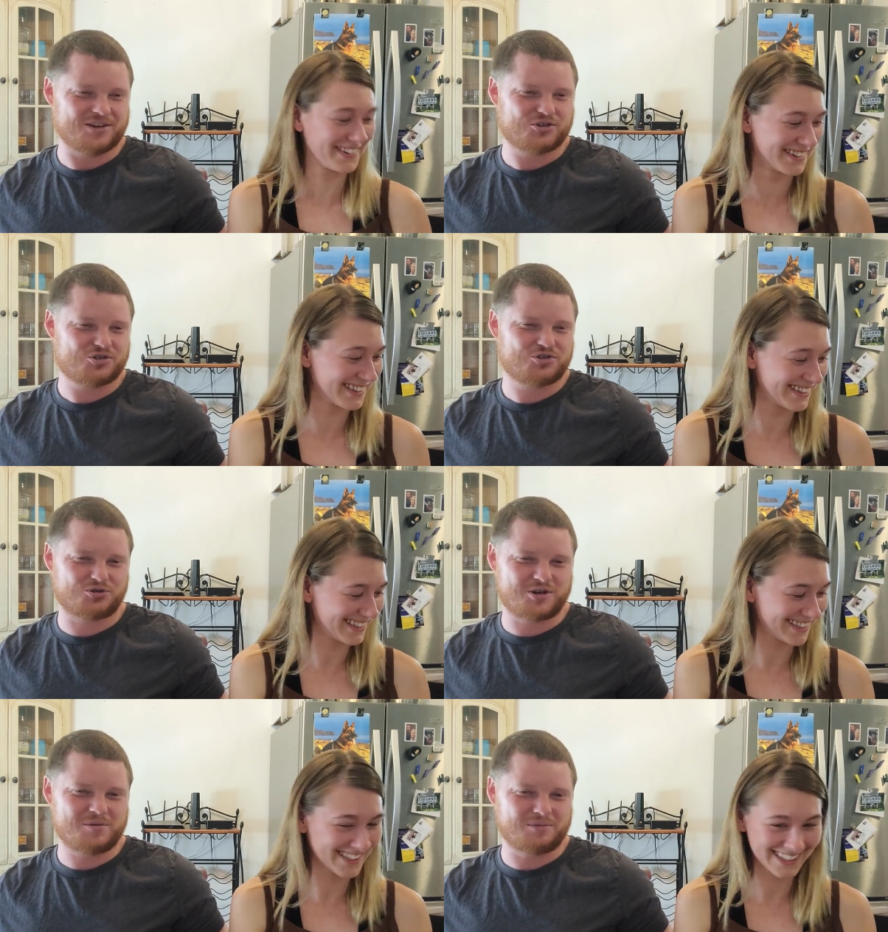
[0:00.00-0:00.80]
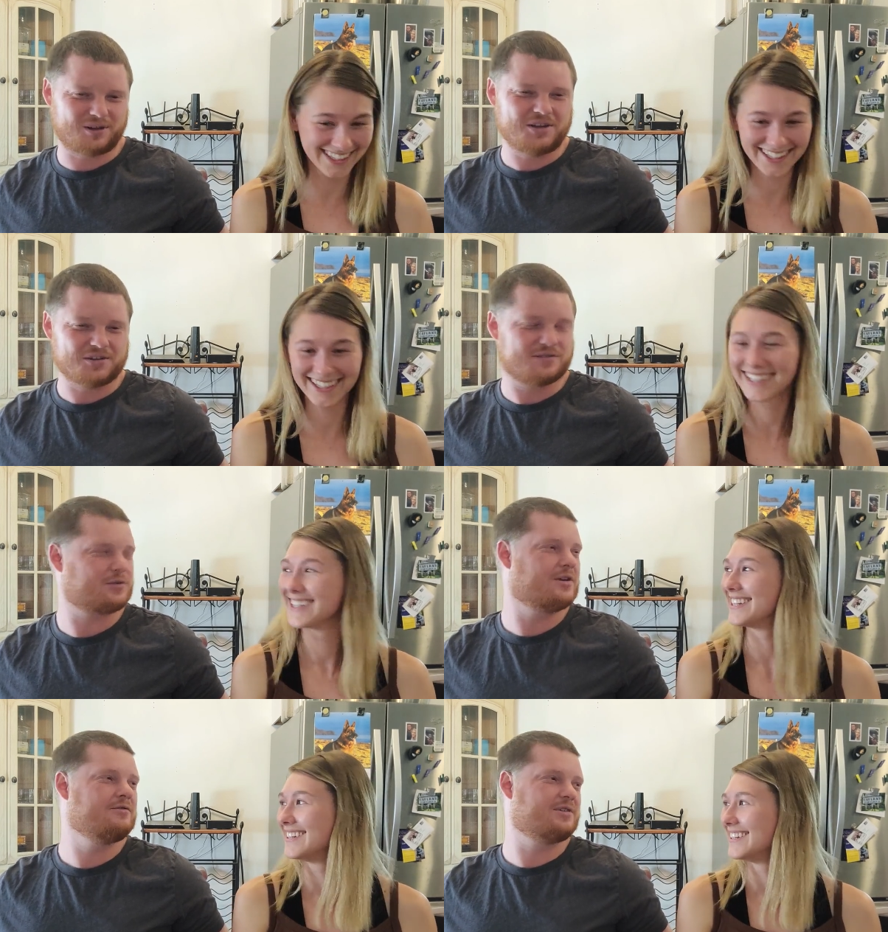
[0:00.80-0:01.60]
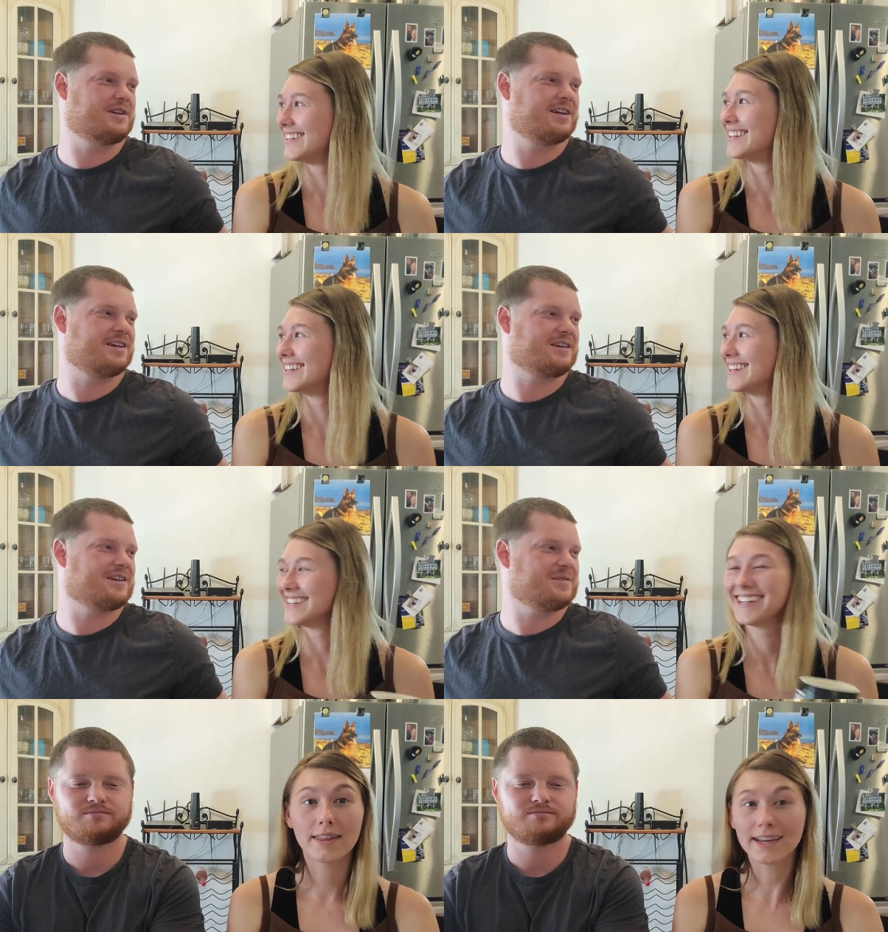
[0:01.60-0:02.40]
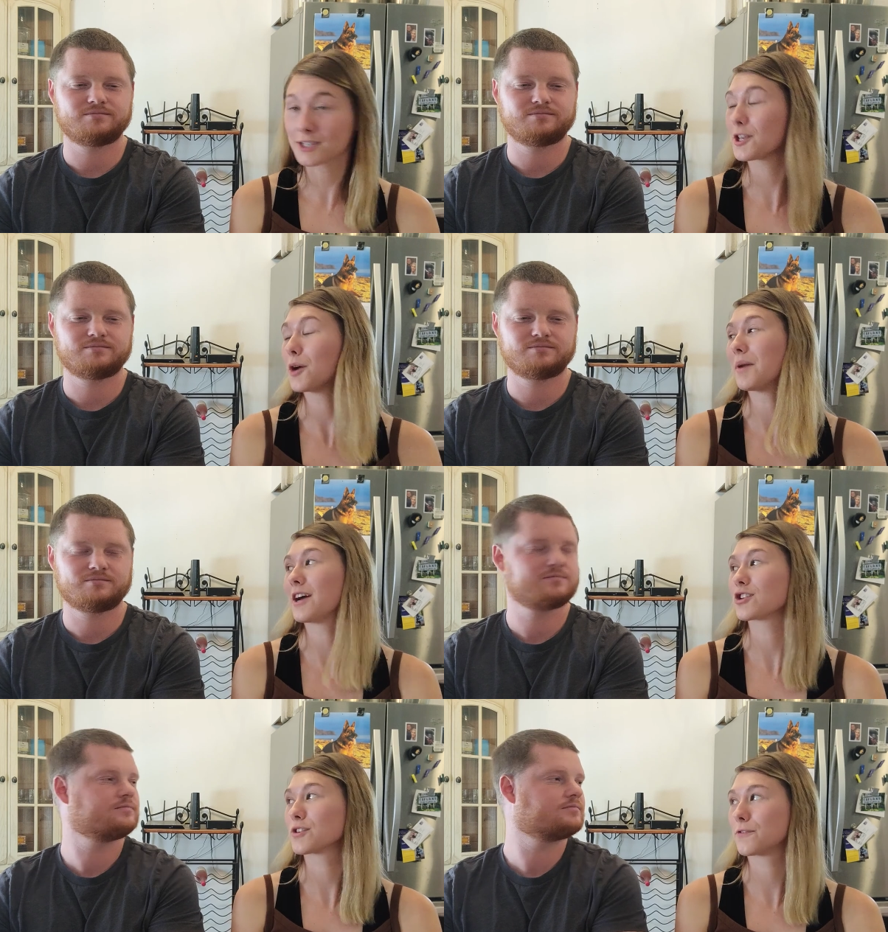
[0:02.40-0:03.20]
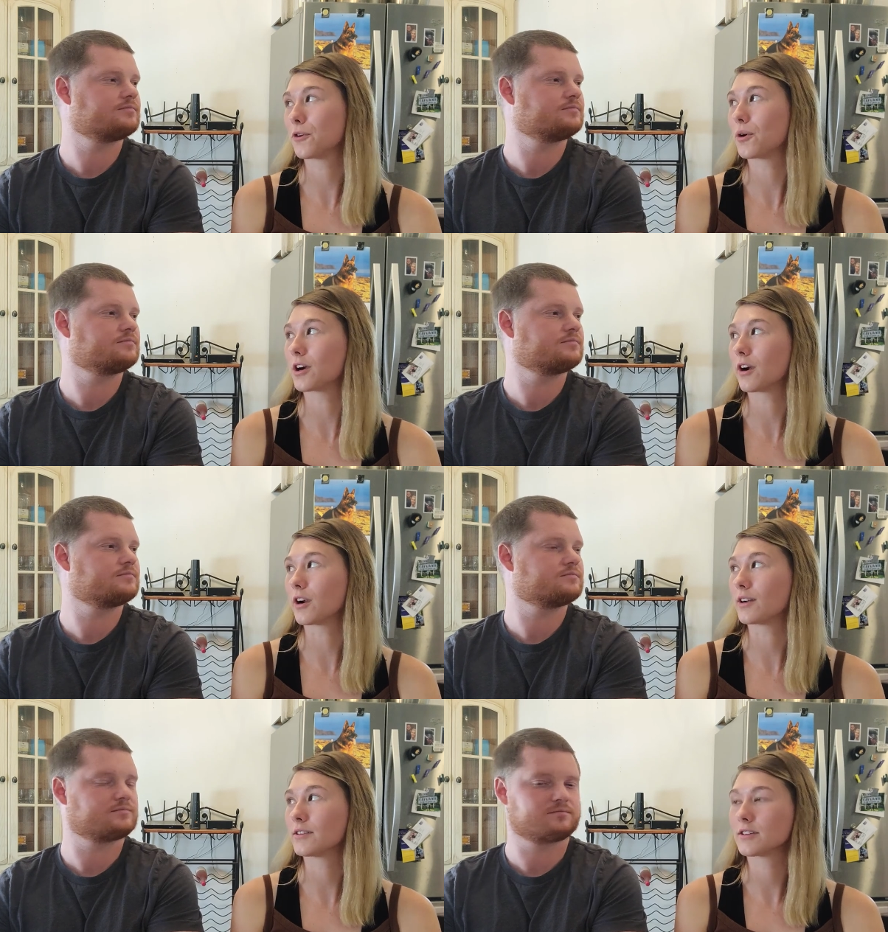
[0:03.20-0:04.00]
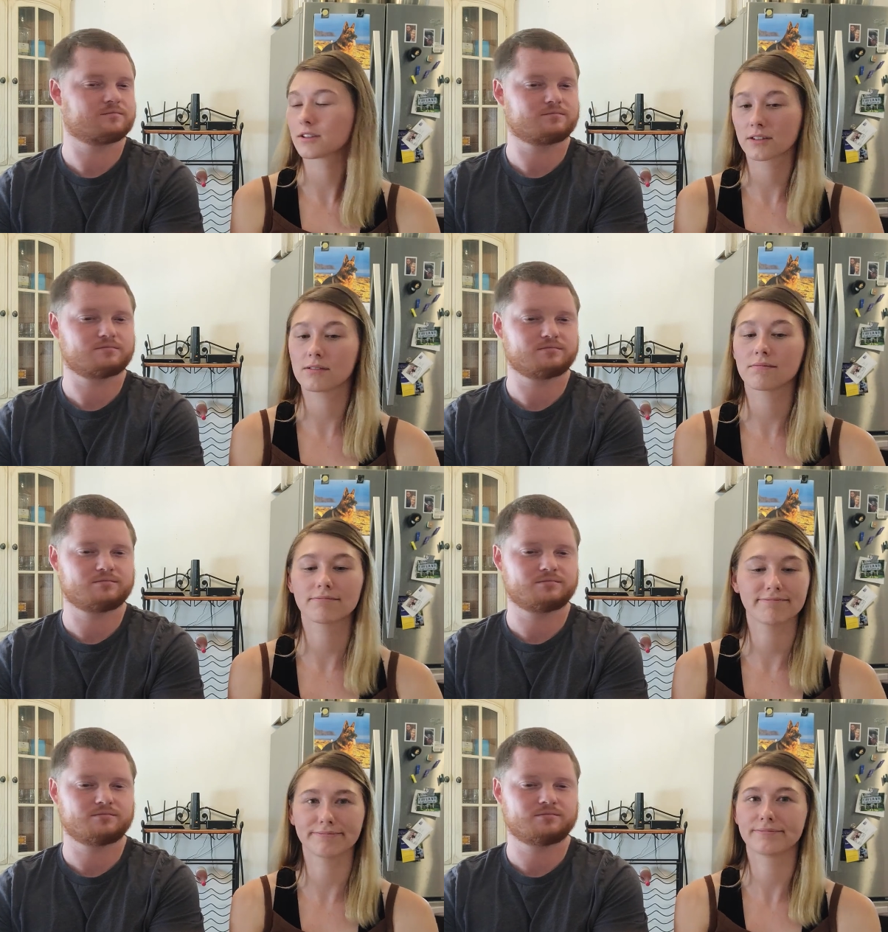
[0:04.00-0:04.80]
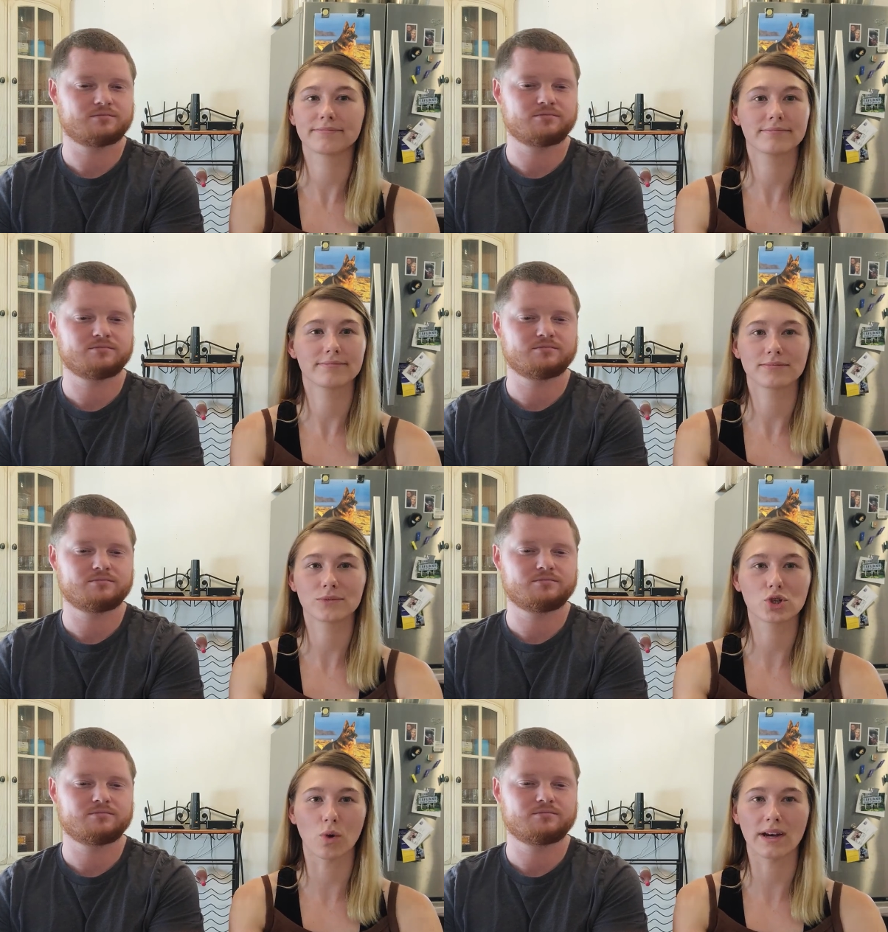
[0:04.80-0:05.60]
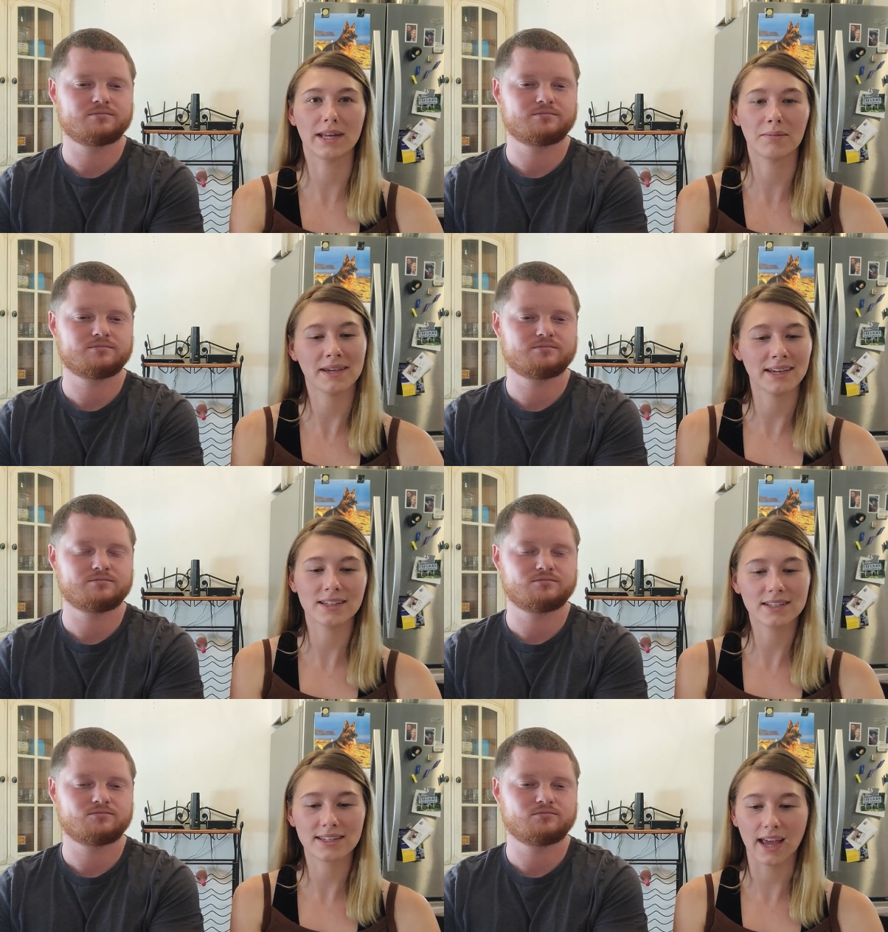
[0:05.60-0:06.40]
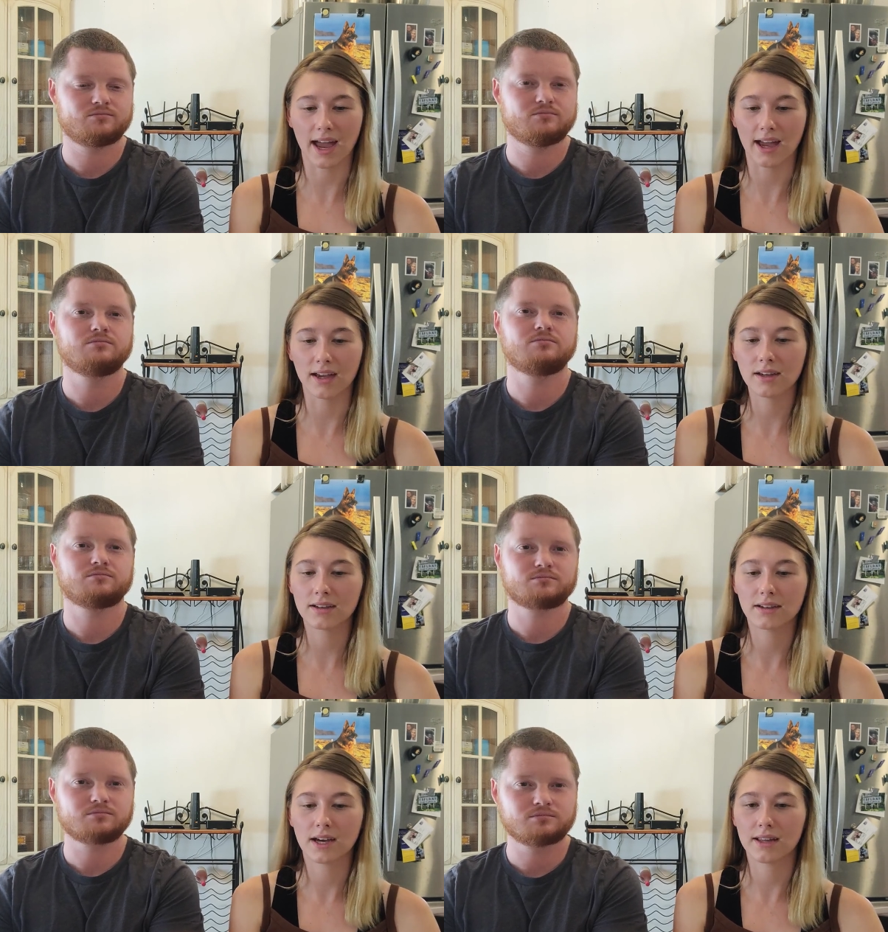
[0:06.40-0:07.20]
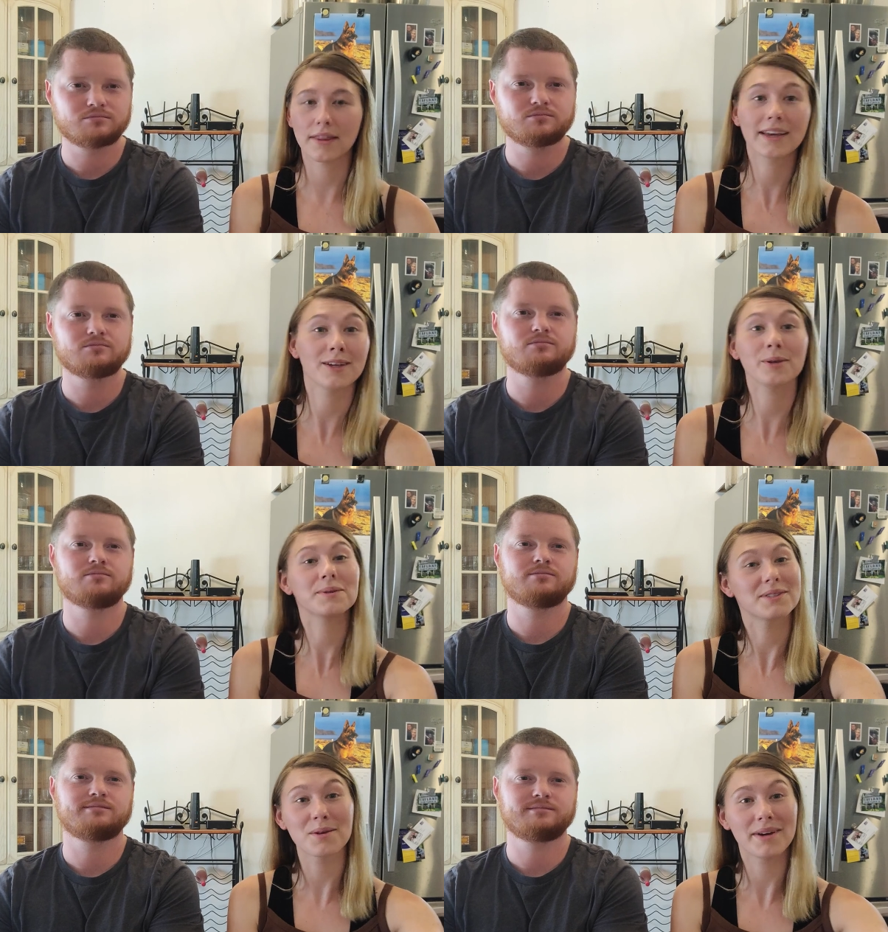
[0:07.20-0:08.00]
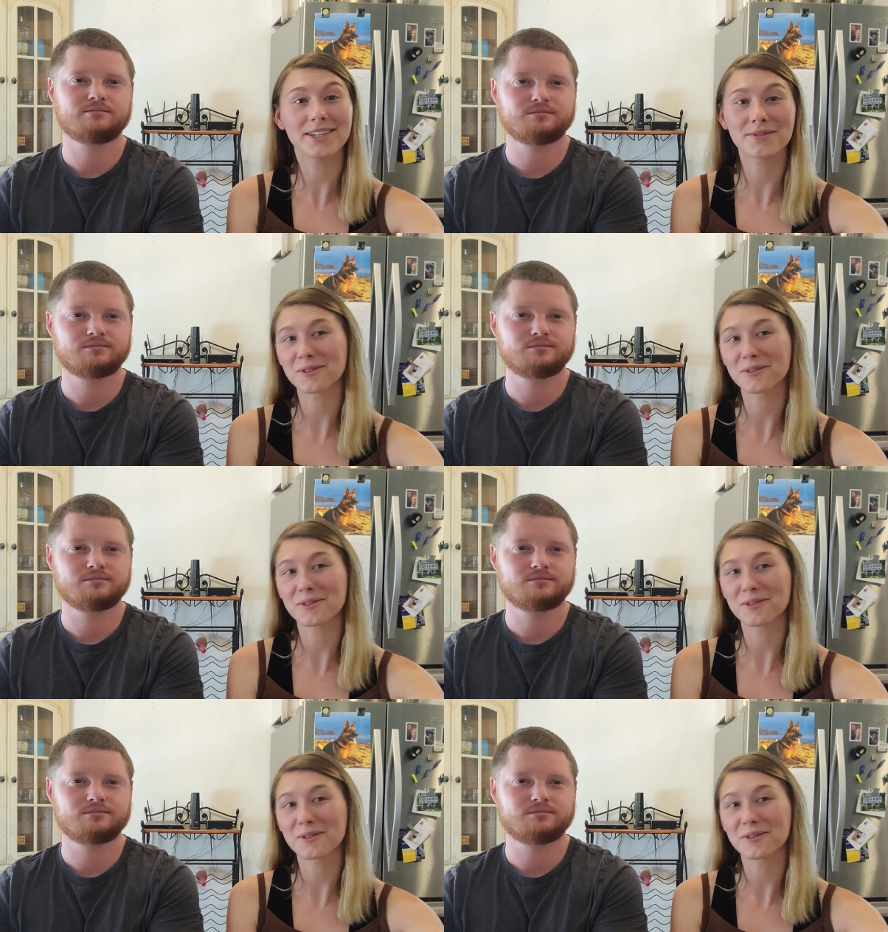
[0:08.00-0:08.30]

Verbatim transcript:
Speaker 1: Extreme links for infidelity.
Speaker 2: Thanks so much for joining me today, and thank you so much